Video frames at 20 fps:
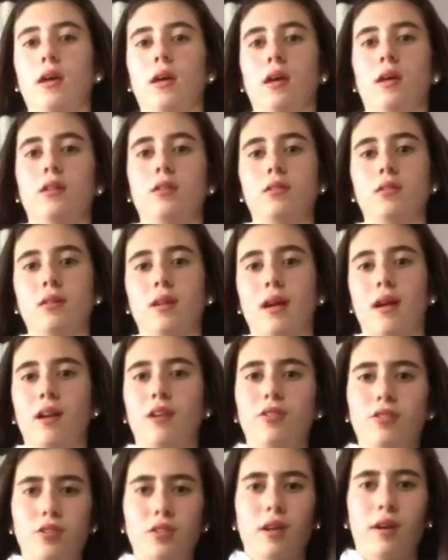and kind
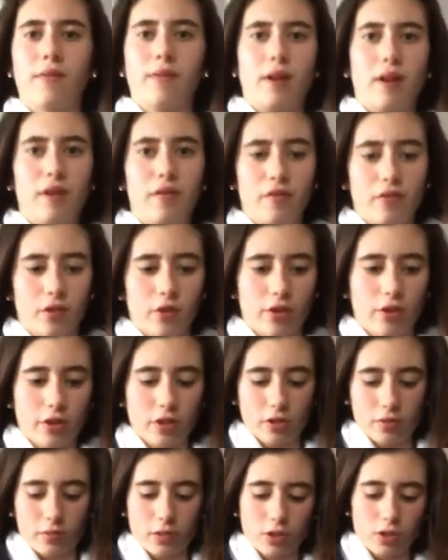of just get ready for the
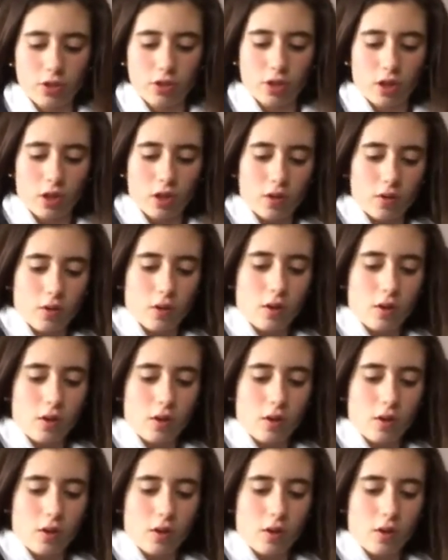Christmas So